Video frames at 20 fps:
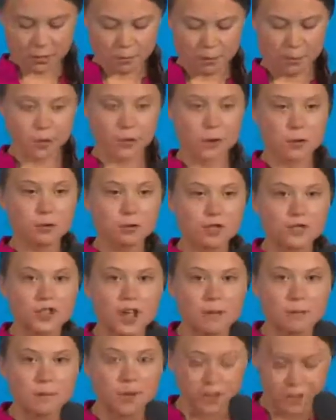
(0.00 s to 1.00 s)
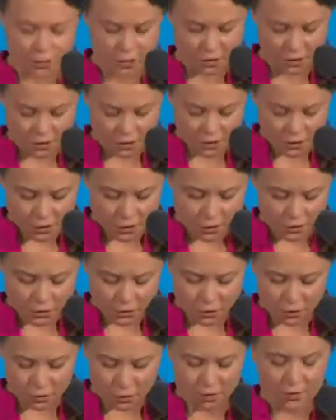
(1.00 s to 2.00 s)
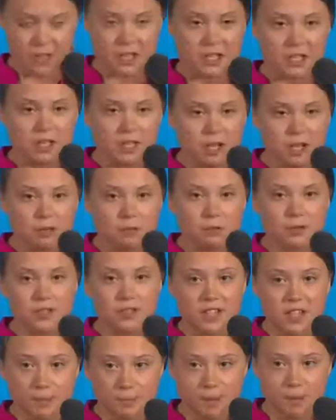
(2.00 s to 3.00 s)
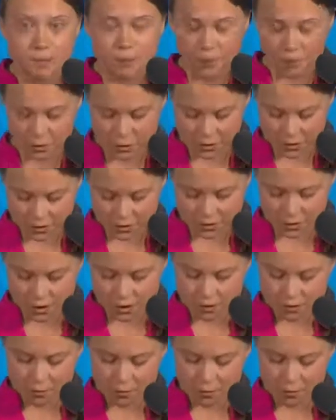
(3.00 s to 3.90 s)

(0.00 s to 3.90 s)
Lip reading: but those numbers do not include tipping points,